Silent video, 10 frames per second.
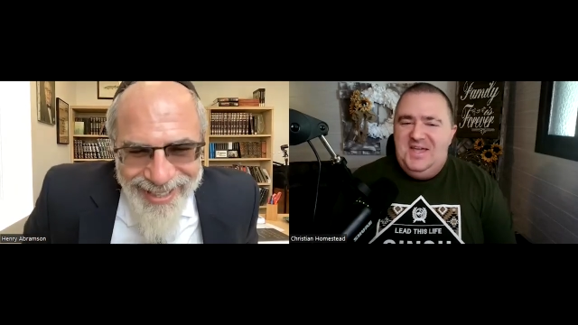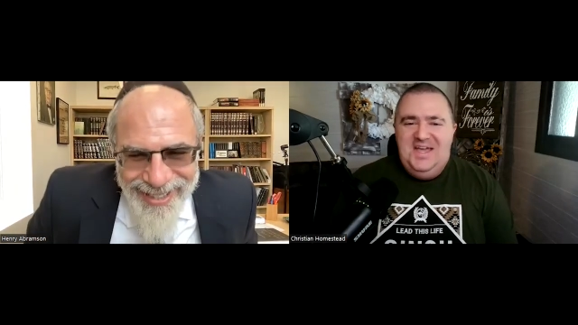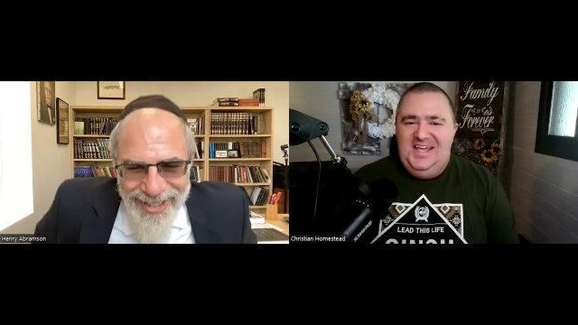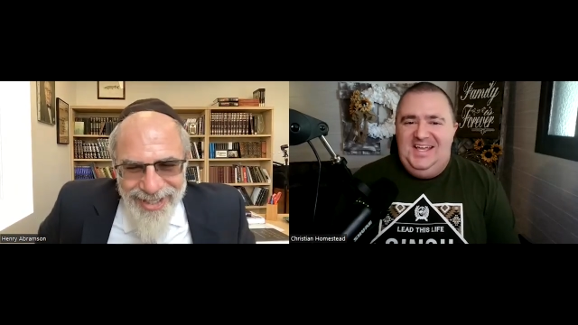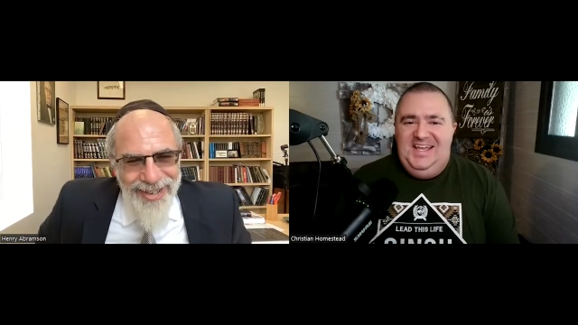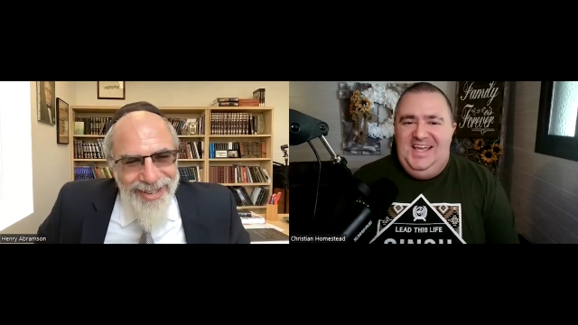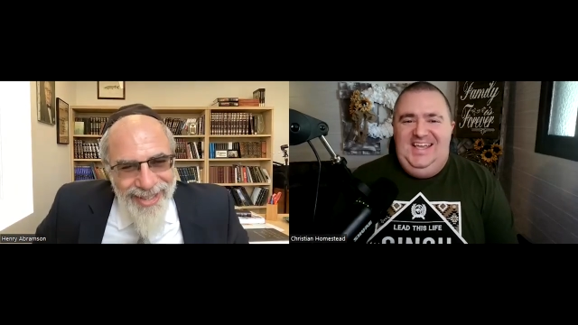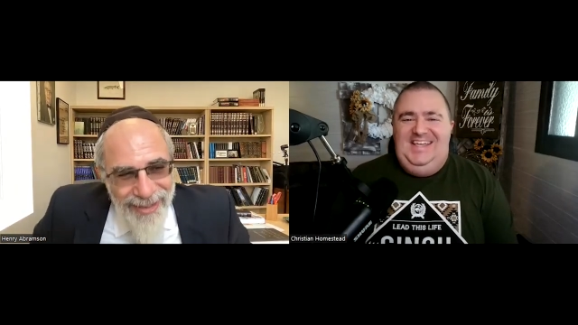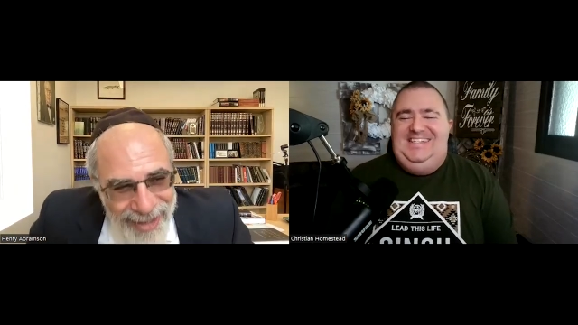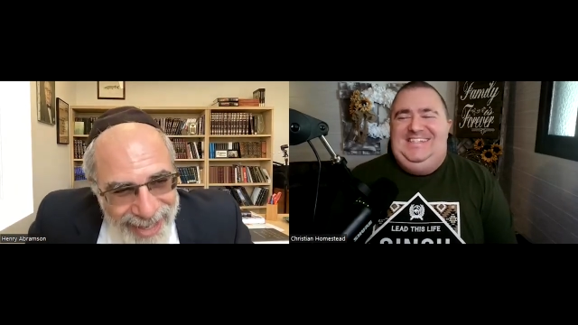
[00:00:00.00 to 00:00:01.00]
Speaker 1: so
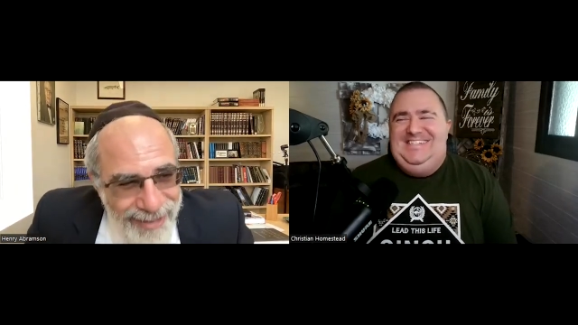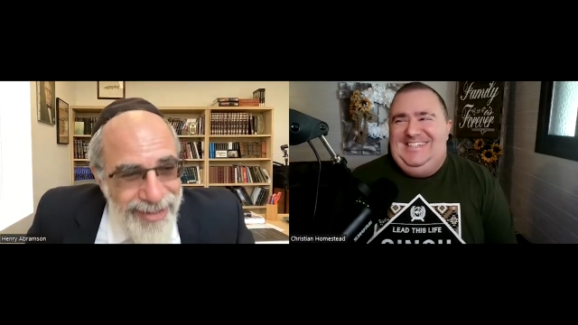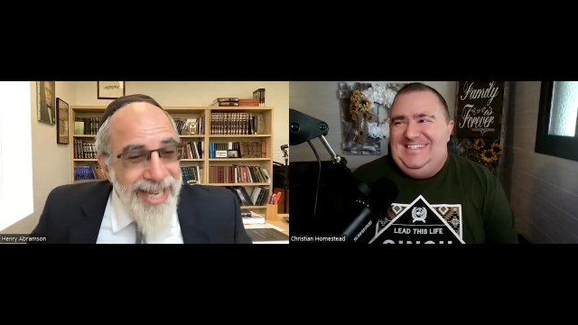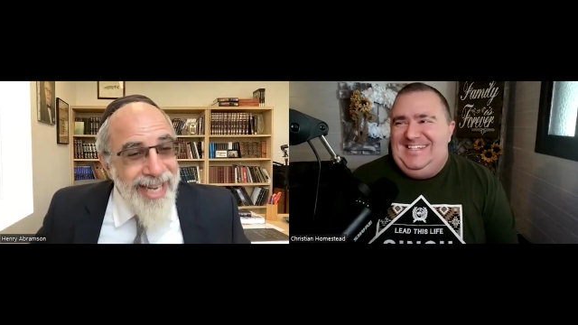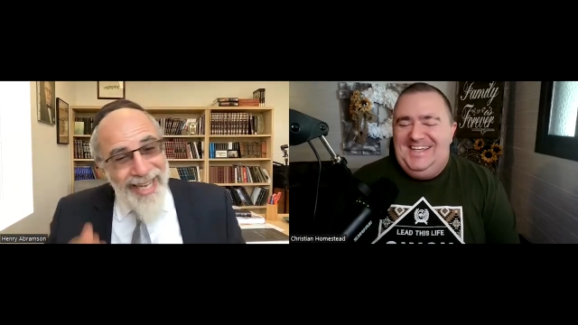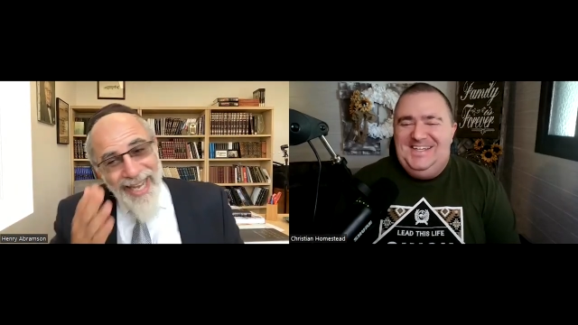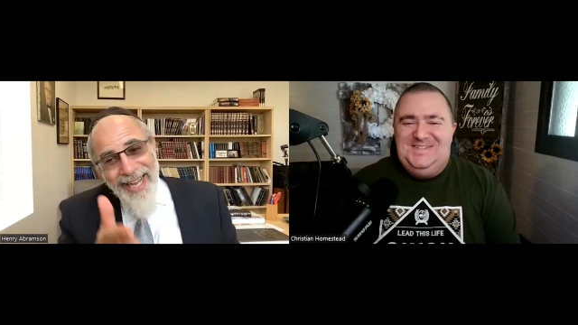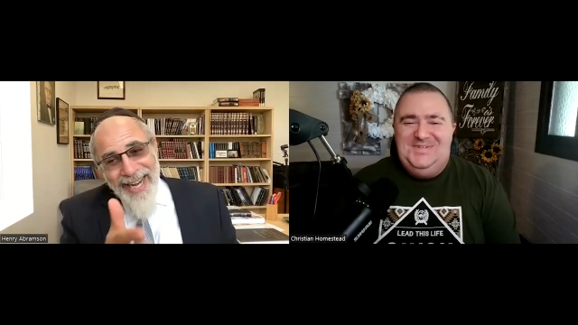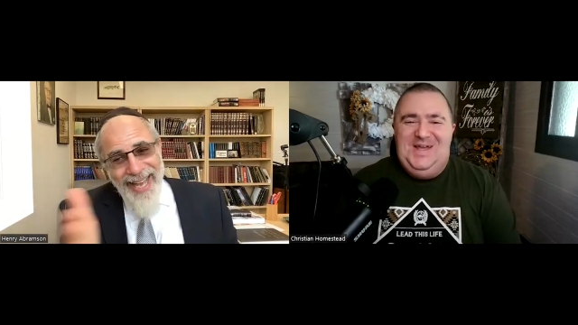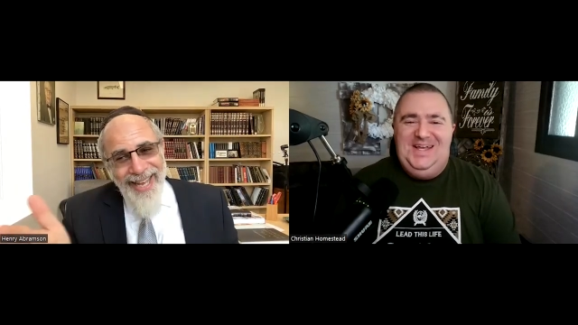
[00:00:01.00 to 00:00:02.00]
we're gonna have to.
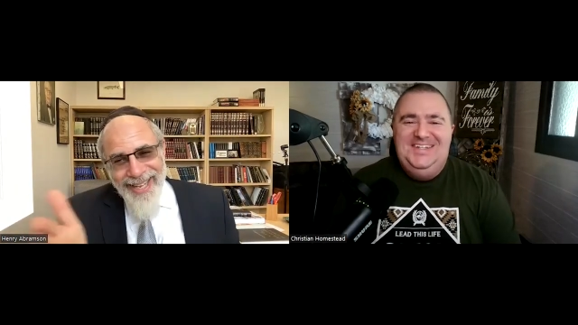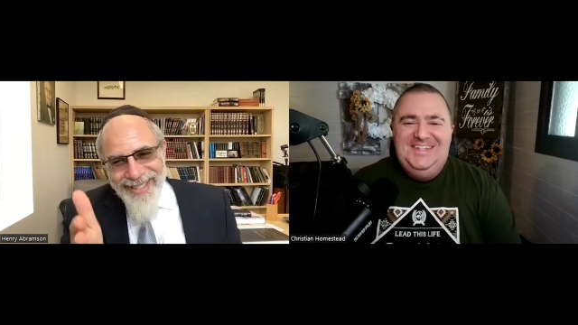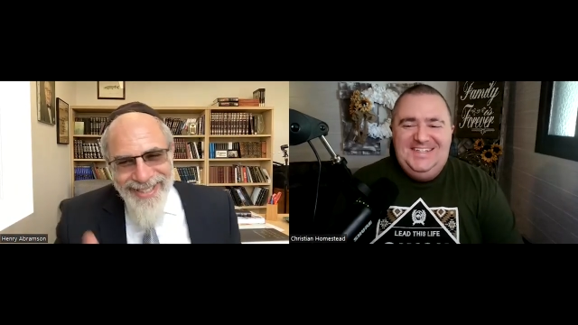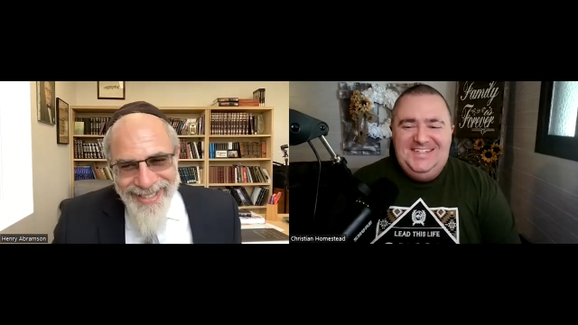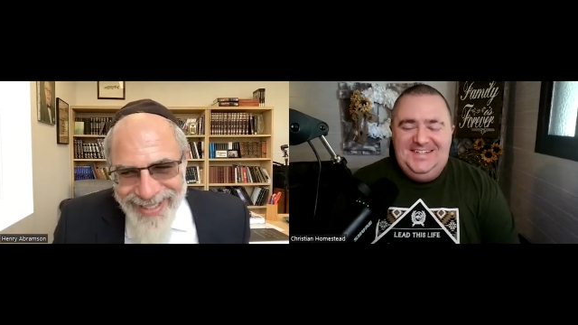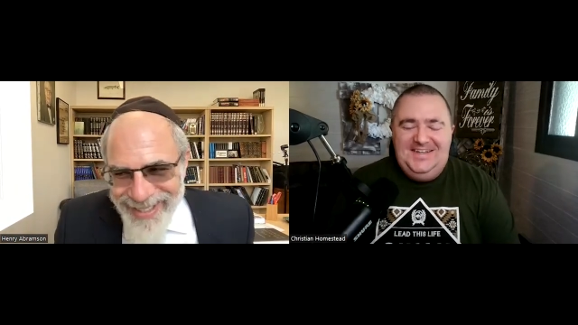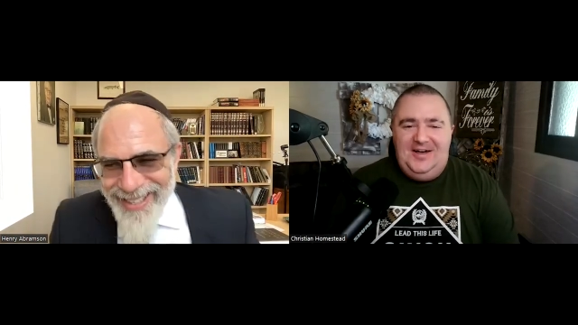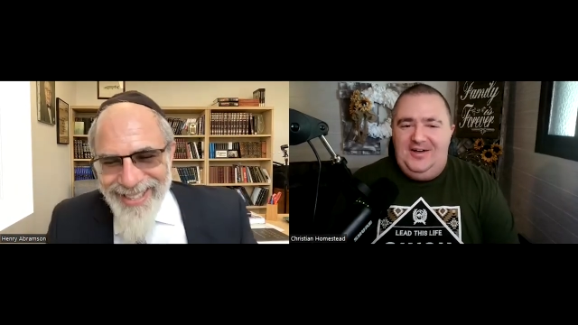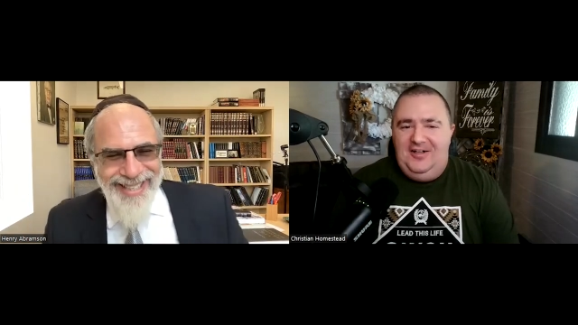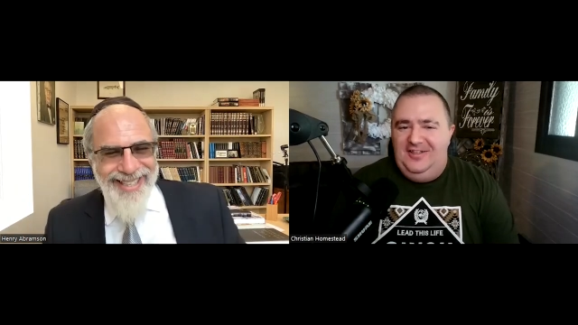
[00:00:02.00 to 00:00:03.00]
That's okay.
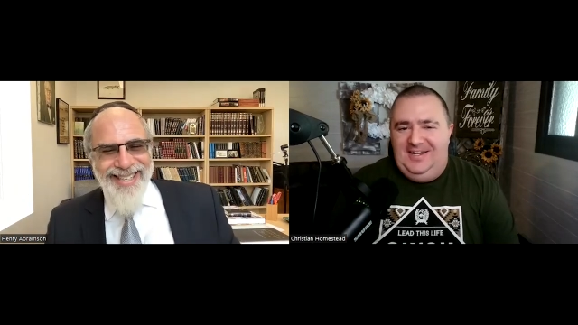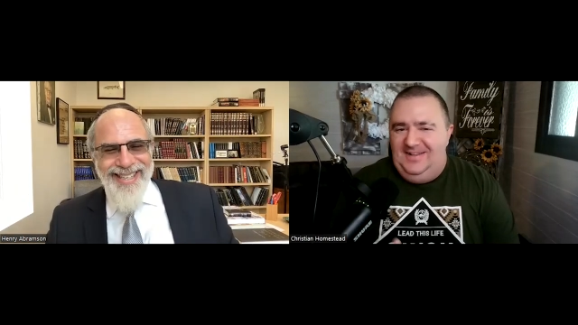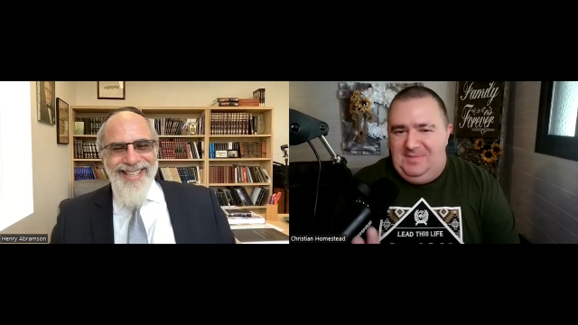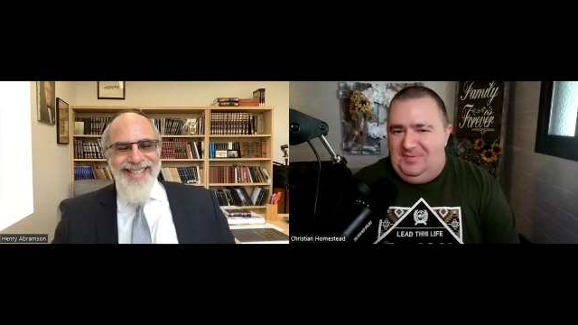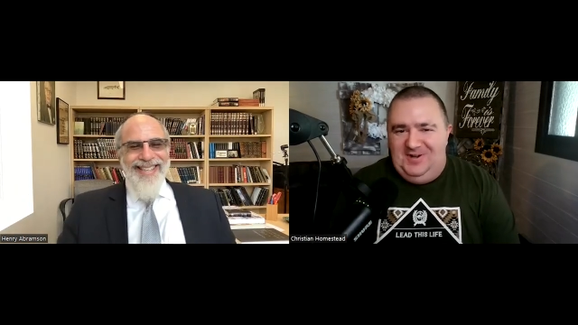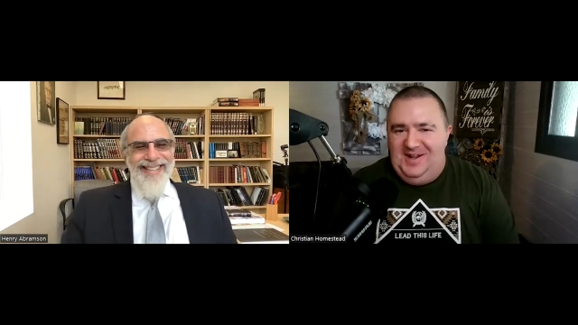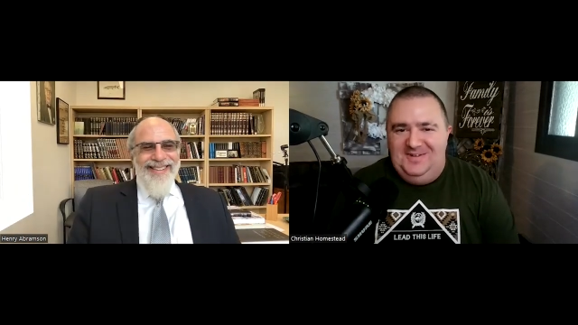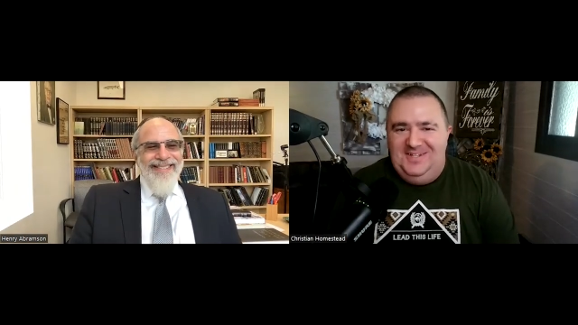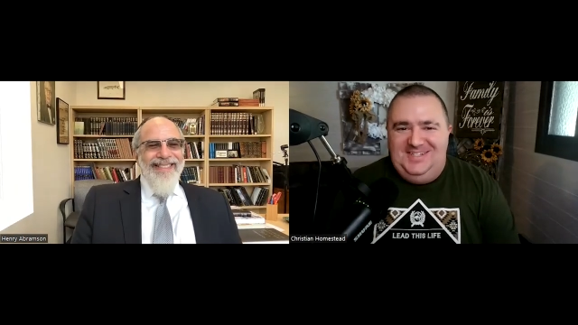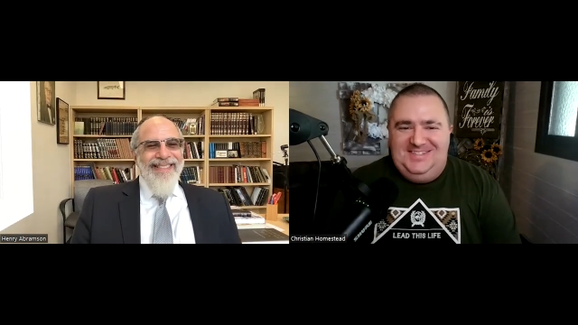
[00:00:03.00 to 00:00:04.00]
Speaker 2: Uh, I'll, I'll, edit that part
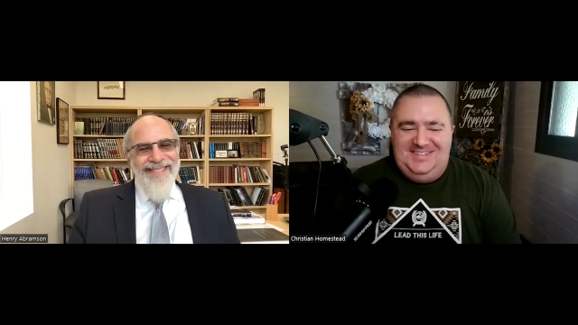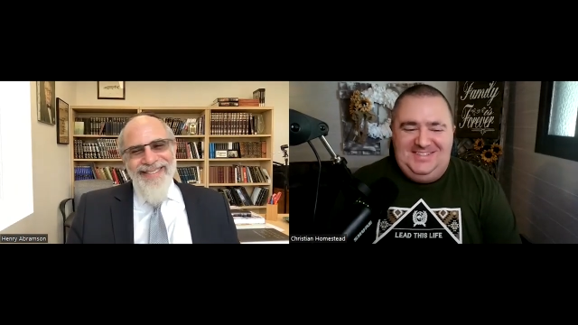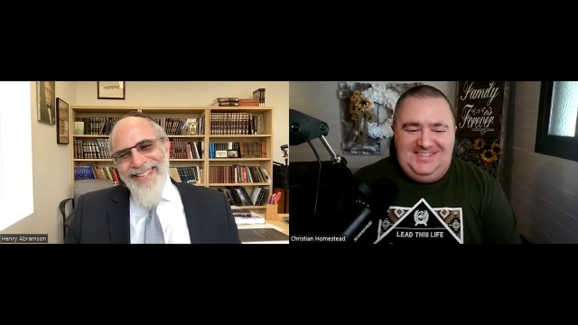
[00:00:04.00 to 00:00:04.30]
out. you